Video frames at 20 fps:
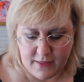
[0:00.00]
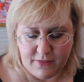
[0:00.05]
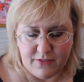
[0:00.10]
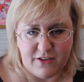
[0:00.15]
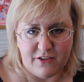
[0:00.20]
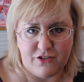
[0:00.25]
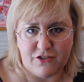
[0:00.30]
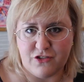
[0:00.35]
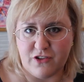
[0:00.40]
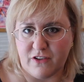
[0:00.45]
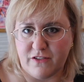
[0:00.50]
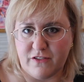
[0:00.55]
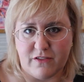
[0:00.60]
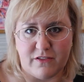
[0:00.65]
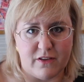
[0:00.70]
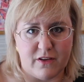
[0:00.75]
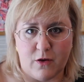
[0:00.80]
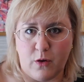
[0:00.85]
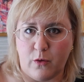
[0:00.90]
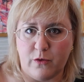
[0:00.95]
This
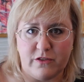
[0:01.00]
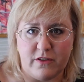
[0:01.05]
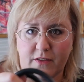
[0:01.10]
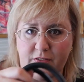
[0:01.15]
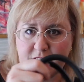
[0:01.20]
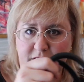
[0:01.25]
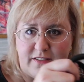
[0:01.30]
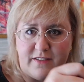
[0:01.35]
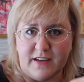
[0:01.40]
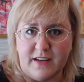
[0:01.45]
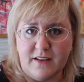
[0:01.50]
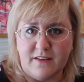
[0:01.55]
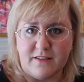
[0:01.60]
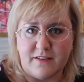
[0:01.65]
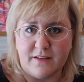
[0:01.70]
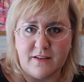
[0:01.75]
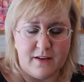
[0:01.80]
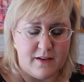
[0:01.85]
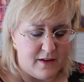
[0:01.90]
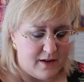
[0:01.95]
just goes on the
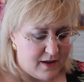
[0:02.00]
seat